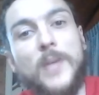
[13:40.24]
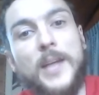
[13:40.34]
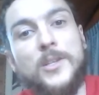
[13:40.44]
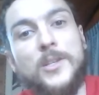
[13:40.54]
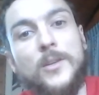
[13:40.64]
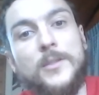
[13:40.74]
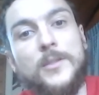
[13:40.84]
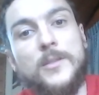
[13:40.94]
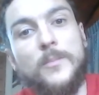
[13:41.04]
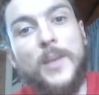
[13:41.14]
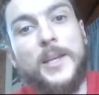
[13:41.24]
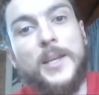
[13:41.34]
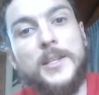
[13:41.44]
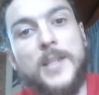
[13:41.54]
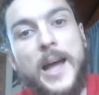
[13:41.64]
Antons
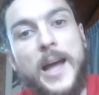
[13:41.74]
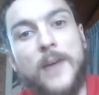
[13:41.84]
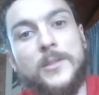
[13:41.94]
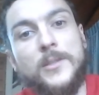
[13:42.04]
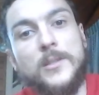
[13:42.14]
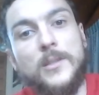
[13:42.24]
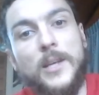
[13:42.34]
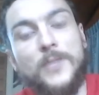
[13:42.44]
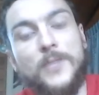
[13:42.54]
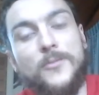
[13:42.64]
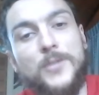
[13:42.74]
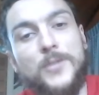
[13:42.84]
breaking into the house and confusing